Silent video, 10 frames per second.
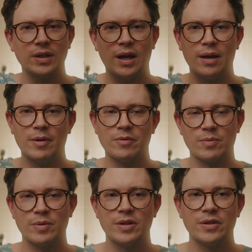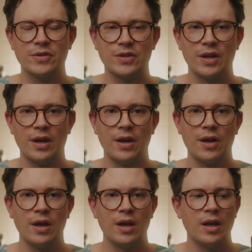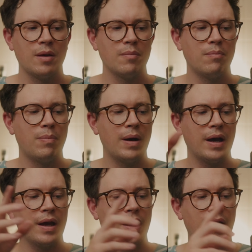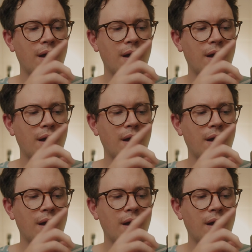time it was produced, But